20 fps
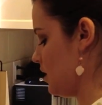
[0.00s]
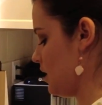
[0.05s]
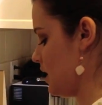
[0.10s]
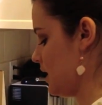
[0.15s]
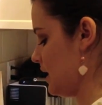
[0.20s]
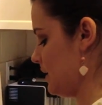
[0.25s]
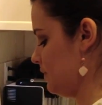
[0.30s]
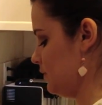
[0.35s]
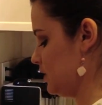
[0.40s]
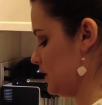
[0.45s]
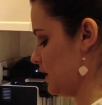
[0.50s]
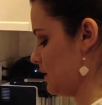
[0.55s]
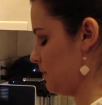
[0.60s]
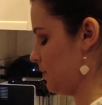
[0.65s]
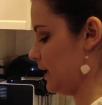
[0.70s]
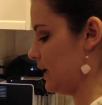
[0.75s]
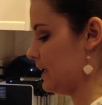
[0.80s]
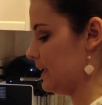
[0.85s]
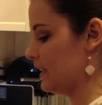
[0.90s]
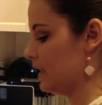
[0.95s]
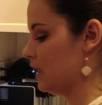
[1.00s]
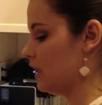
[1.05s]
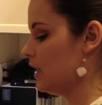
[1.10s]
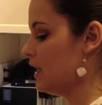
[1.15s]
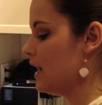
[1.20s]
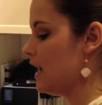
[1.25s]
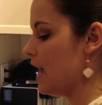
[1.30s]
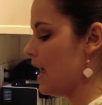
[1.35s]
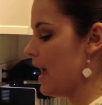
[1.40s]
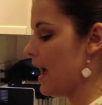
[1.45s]
and I'm using a plate here,
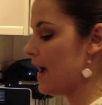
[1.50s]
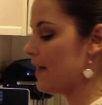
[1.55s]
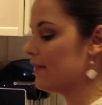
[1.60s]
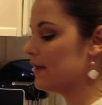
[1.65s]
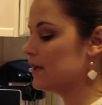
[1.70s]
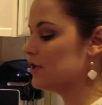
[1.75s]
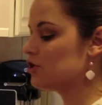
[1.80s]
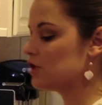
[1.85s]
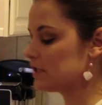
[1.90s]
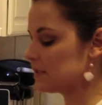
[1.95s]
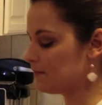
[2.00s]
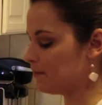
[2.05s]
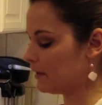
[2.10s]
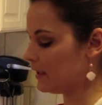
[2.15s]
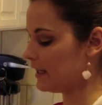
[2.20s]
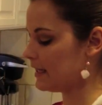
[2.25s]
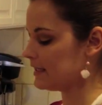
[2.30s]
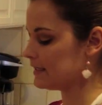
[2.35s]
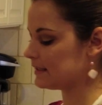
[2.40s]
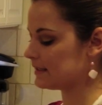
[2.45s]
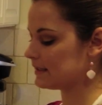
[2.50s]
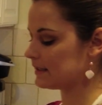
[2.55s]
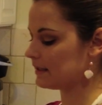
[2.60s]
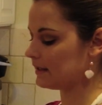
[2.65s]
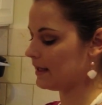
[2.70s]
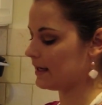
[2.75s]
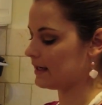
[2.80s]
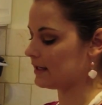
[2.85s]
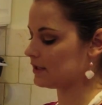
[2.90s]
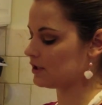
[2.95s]
and then just place
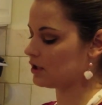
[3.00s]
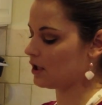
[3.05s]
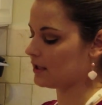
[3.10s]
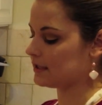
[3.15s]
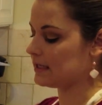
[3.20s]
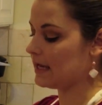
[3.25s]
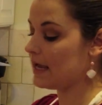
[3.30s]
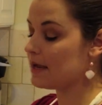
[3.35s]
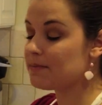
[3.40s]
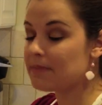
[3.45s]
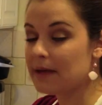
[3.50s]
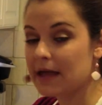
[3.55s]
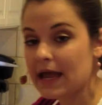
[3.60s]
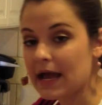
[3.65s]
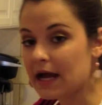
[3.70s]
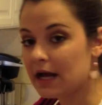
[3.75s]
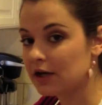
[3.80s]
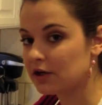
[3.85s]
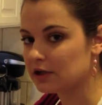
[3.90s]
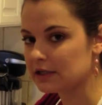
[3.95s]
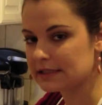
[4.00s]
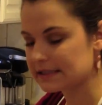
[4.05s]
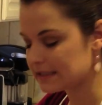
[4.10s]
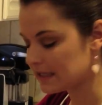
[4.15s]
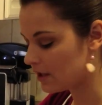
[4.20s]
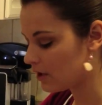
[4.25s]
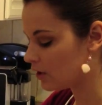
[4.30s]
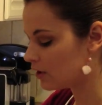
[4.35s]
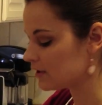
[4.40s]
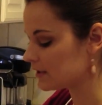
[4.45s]
like a saute pan or a
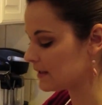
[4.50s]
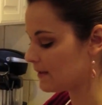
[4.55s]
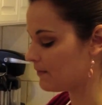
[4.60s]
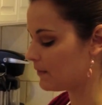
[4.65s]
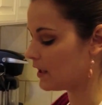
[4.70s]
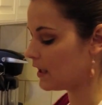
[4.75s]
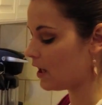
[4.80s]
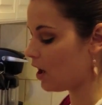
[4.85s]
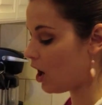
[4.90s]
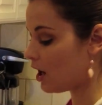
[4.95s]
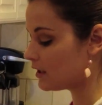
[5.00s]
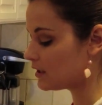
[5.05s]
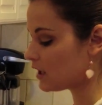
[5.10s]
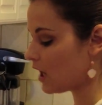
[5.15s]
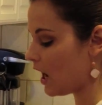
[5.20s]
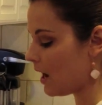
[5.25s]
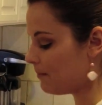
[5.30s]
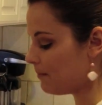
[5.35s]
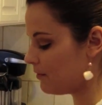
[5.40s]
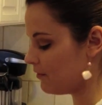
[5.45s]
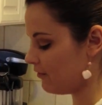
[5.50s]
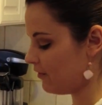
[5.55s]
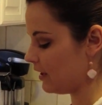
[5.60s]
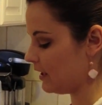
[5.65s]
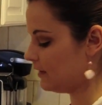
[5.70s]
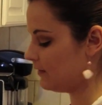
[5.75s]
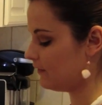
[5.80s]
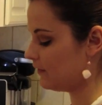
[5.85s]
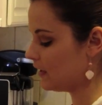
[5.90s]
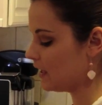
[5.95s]
skillet or something on top of
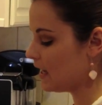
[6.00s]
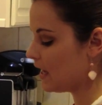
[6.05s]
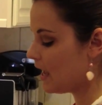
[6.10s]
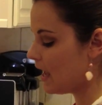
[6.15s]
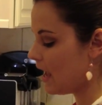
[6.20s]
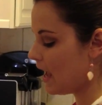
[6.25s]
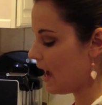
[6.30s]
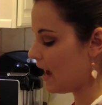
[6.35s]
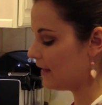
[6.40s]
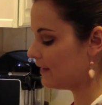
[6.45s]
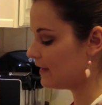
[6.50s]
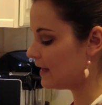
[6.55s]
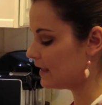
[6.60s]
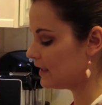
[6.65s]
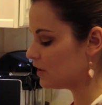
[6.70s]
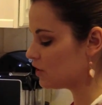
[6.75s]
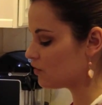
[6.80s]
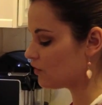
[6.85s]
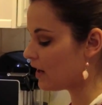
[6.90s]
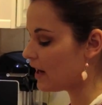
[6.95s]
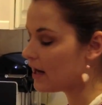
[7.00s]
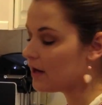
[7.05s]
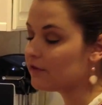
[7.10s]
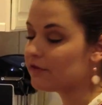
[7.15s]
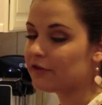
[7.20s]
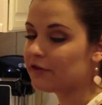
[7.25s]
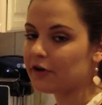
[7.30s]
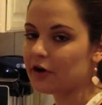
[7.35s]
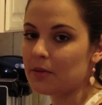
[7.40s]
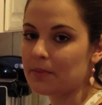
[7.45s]
it and let it drain
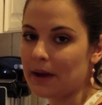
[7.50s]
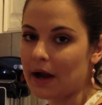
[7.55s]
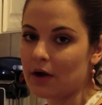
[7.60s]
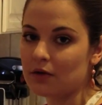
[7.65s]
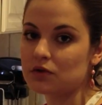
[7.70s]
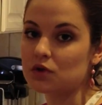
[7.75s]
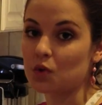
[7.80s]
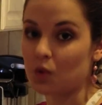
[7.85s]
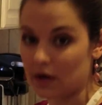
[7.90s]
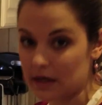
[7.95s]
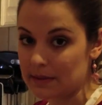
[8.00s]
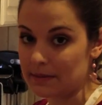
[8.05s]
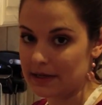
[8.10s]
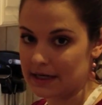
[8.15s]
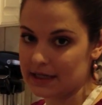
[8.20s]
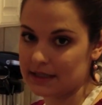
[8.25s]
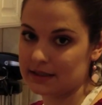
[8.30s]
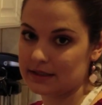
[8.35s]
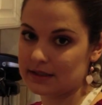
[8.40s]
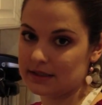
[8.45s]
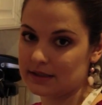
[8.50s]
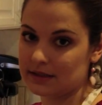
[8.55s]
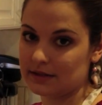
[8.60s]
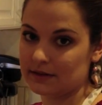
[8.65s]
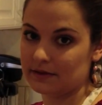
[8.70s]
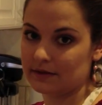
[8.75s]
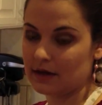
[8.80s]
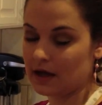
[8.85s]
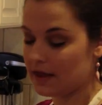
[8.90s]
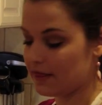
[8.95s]
for about 20 minutes.
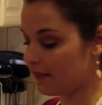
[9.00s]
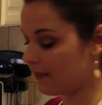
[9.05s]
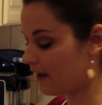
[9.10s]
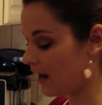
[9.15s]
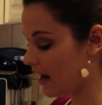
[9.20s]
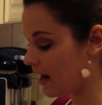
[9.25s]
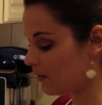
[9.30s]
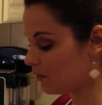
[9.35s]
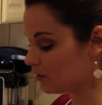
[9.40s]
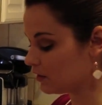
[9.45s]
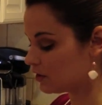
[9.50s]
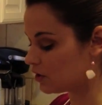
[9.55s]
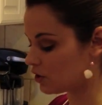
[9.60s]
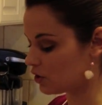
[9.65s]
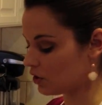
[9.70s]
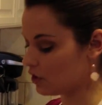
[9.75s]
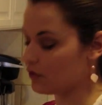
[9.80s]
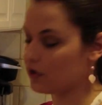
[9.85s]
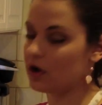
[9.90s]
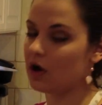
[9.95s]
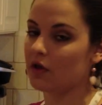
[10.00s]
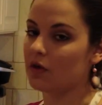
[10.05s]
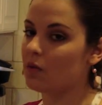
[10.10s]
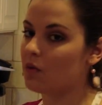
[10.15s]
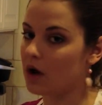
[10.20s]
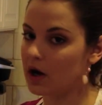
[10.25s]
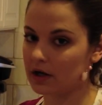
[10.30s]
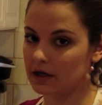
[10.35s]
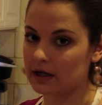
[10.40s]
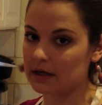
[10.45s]
That will ensure that all the
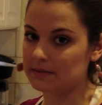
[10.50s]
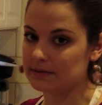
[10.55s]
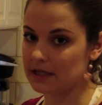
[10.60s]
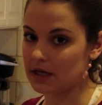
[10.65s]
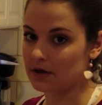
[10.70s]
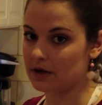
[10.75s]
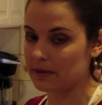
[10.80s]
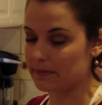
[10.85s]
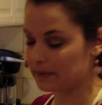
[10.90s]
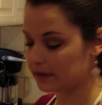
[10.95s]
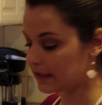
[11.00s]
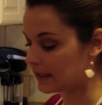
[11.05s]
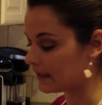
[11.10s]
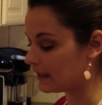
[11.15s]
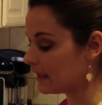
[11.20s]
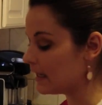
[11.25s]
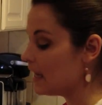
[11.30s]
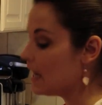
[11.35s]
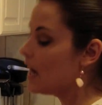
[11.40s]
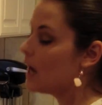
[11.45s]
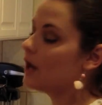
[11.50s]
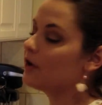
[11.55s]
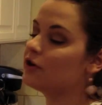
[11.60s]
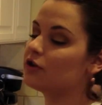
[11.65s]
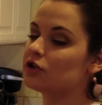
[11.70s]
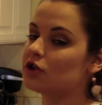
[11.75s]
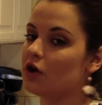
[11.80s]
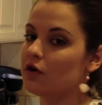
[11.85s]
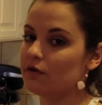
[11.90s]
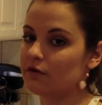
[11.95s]
water comes out completely and
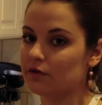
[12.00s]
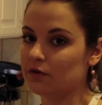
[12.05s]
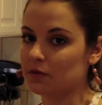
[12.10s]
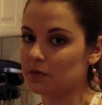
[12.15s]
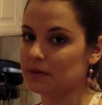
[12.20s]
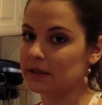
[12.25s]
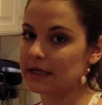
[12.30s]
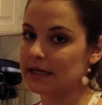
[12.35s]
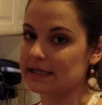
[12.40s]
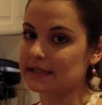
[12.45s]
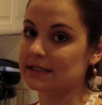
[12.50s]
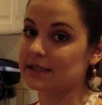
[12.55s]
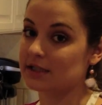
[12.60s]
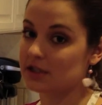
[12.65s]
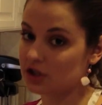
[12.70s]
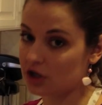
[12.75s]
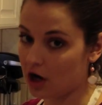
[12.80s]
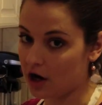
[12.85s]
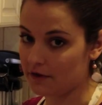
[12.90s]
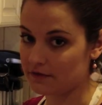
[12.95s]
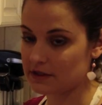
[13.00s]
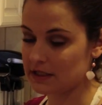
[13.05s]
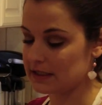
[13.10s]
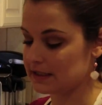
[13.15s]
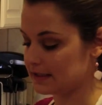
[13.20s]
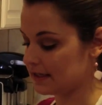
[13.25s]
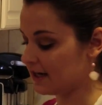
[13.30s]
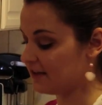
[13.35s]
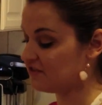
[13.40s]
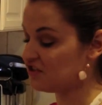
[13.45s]
your tofu will be nice and soft
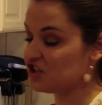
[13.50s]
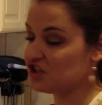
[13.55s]
instead of